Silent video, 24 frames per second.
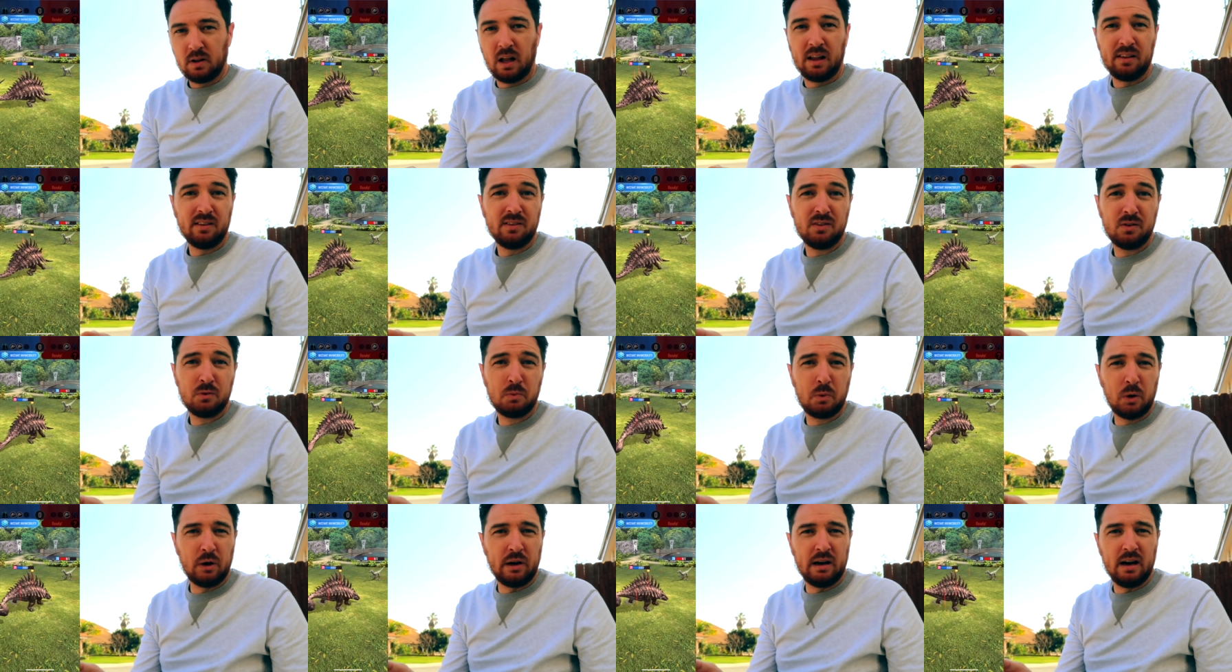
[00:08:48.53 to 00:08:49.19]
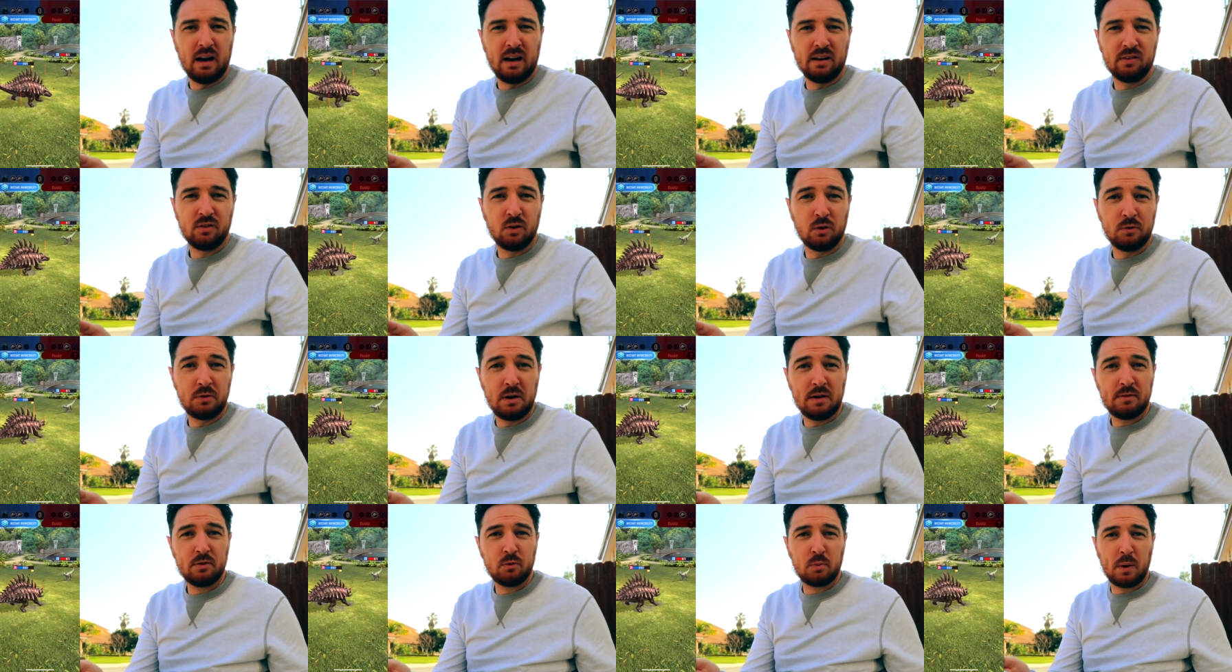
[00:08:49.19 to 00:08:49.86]
God, this is pretty nice. So
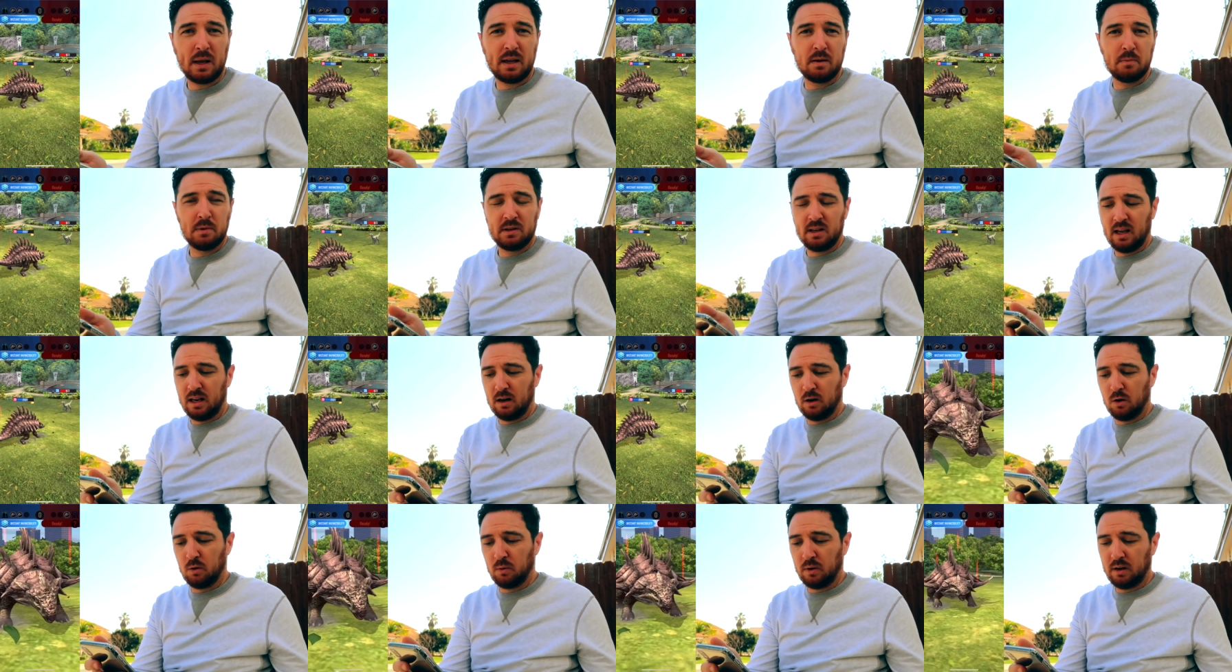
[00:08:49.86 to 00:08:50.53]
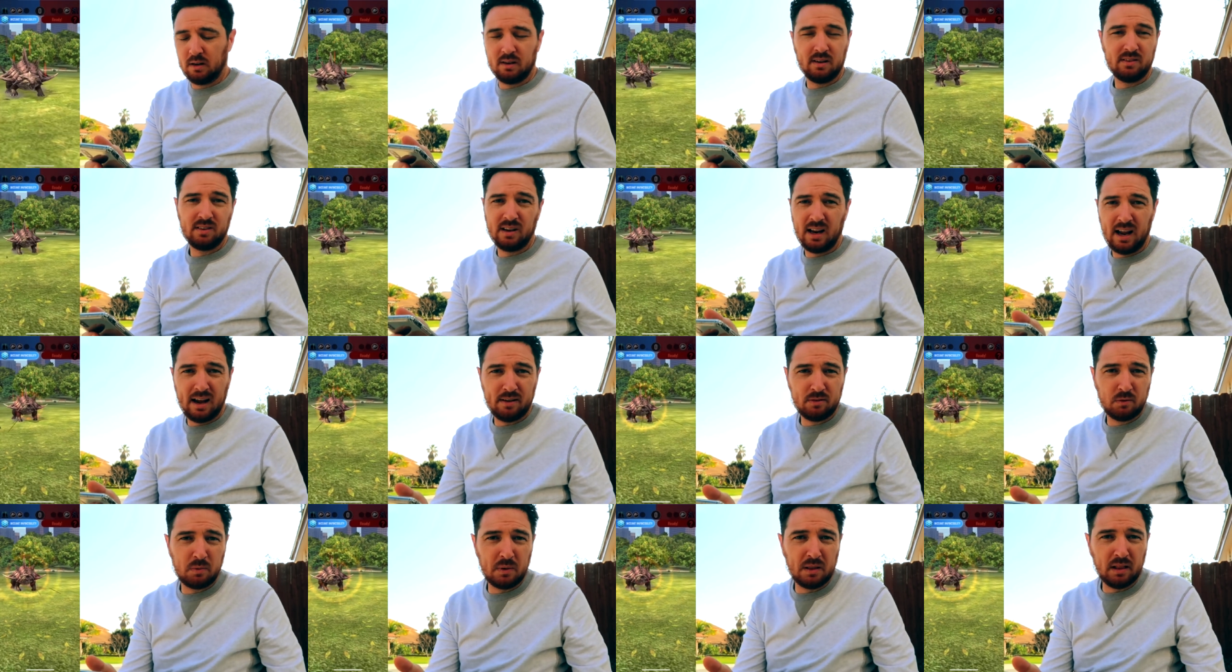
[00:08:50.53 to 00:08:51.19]
if you have Spiky Potato, it doesn't
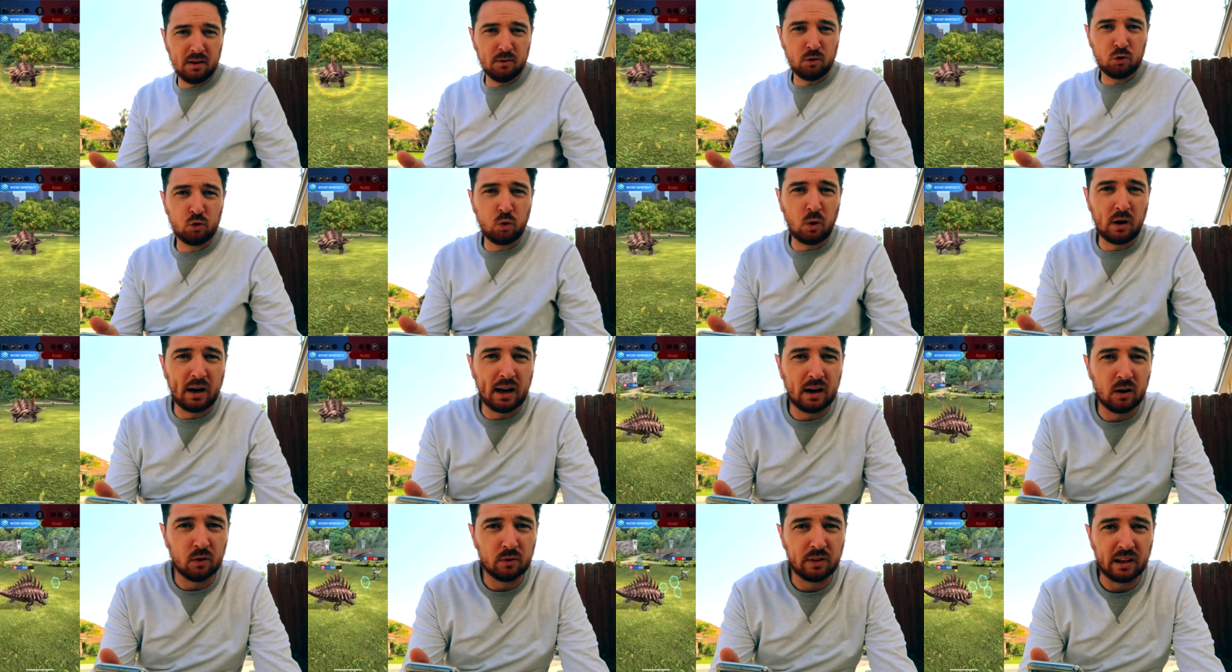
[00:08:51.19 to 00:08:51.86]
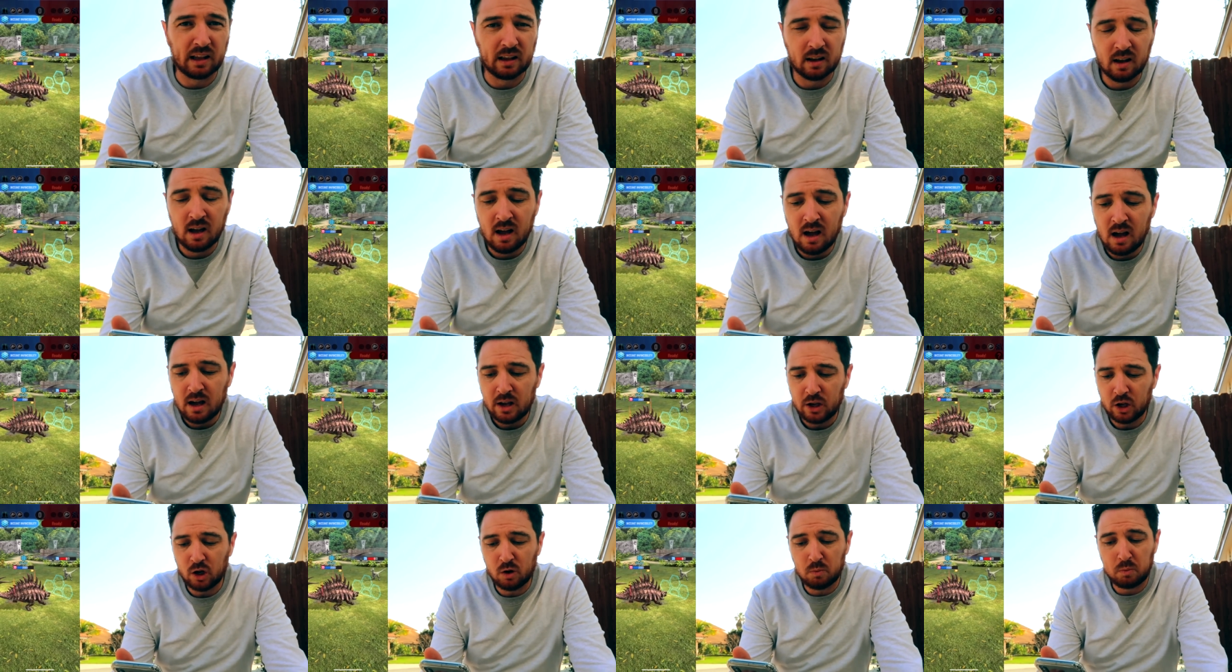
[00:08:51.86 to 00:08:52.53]
have to be level 20, I don't think.
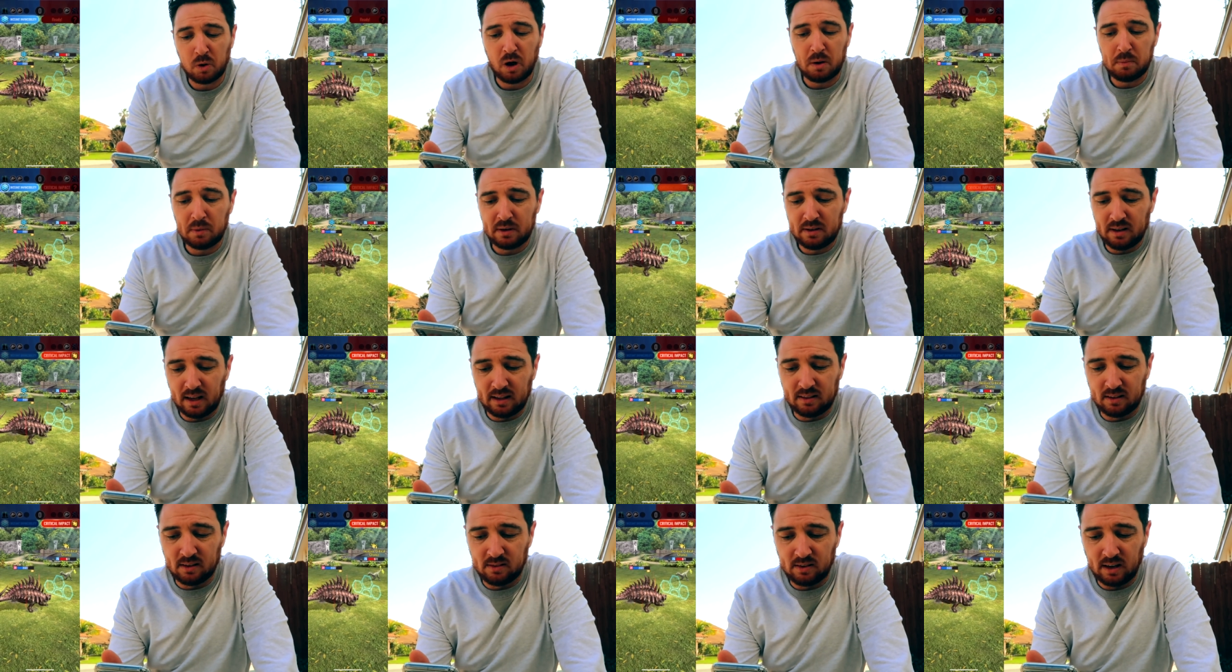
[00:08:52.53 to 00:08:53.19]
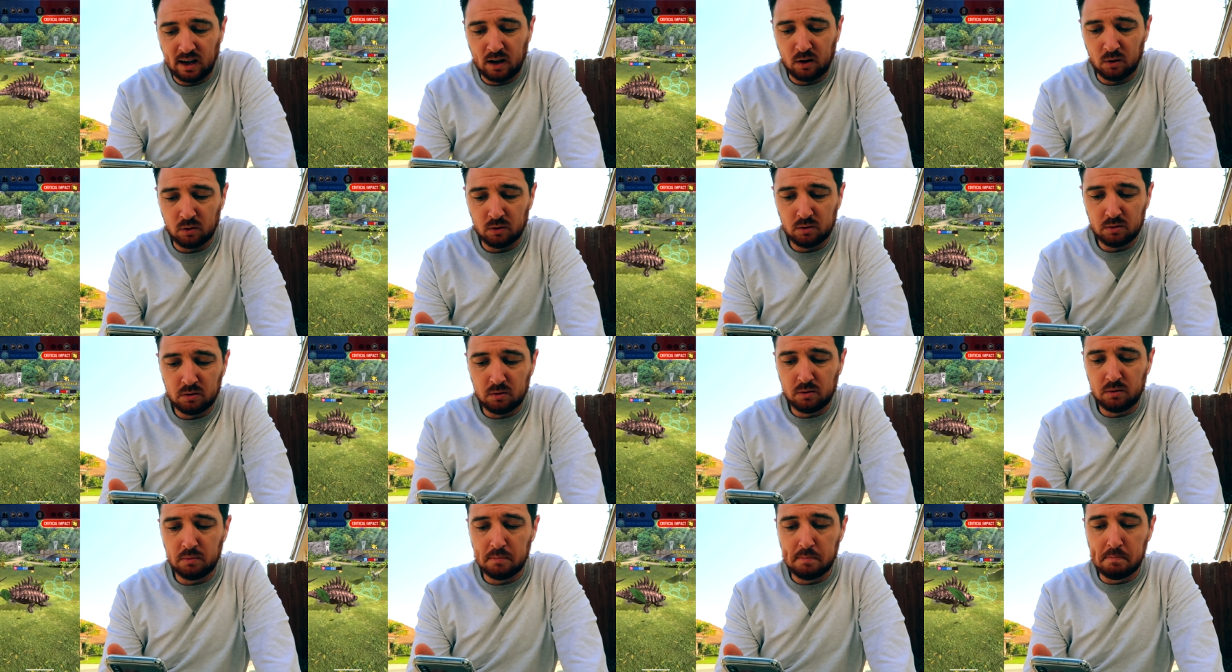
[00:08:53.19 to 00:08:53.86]
You can probably take this out
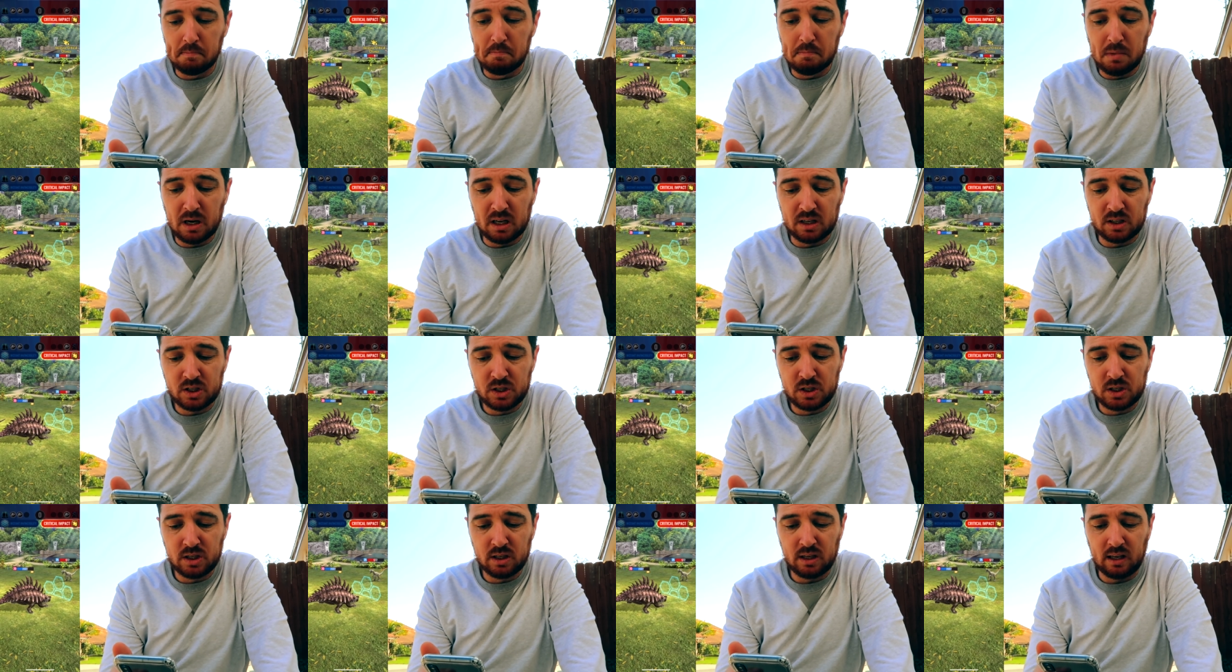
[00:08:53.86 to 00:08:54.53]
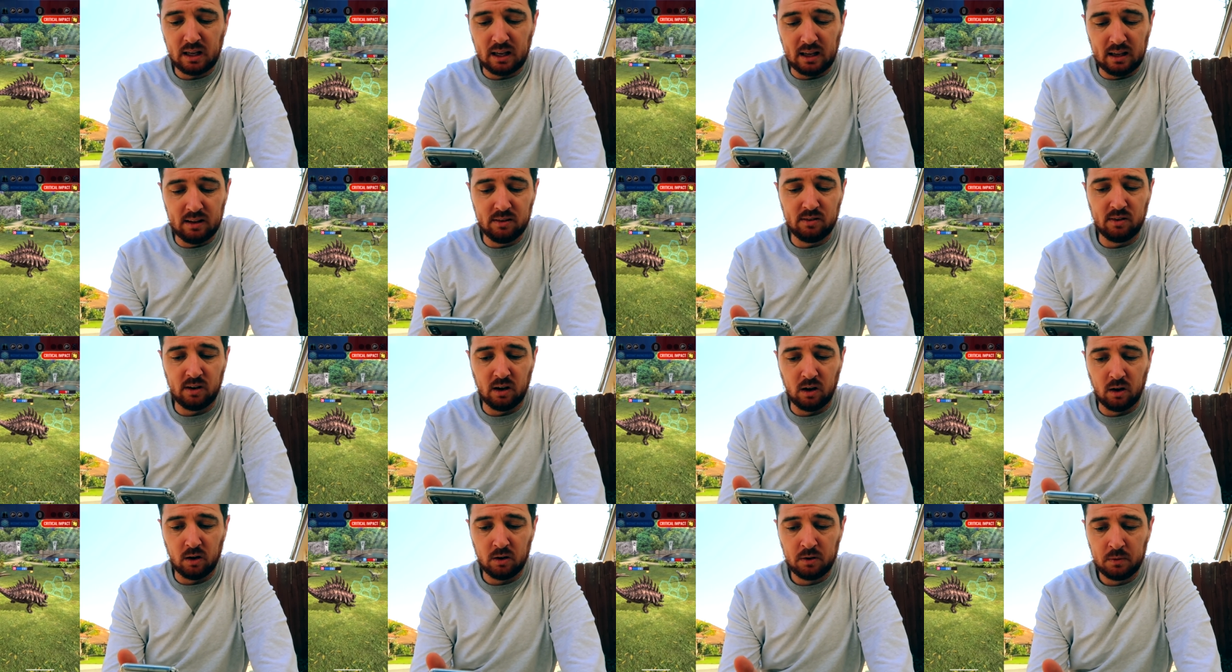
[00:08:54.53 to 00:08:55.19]
much
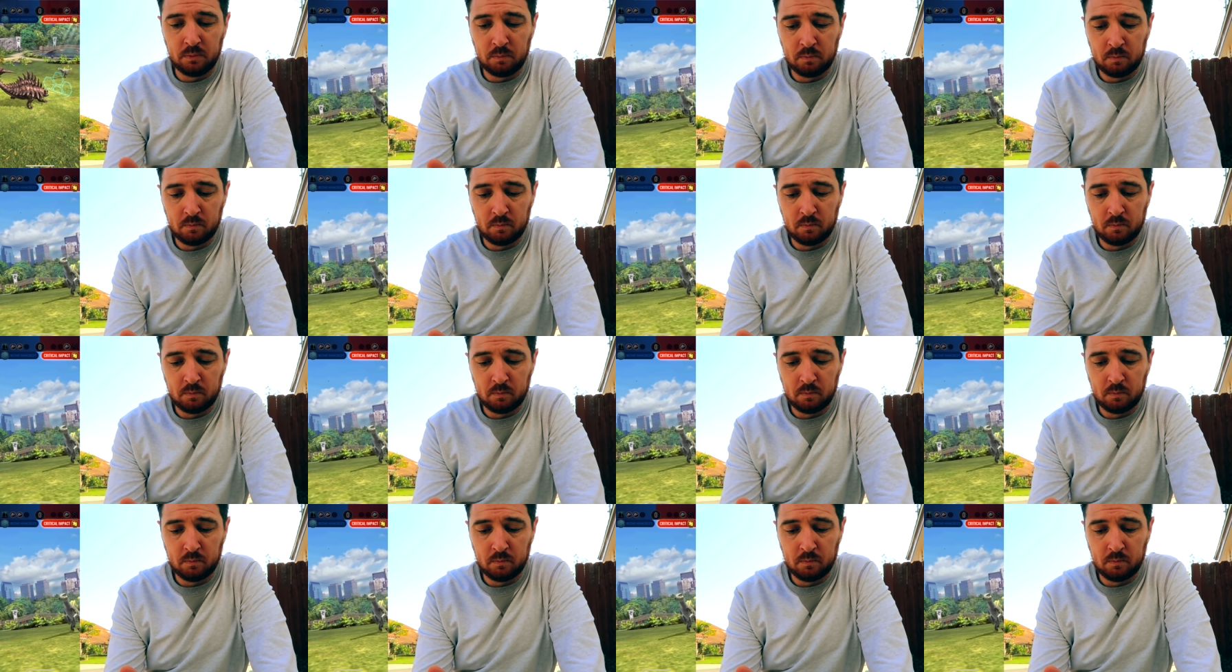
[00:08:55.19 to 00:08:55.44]
easier.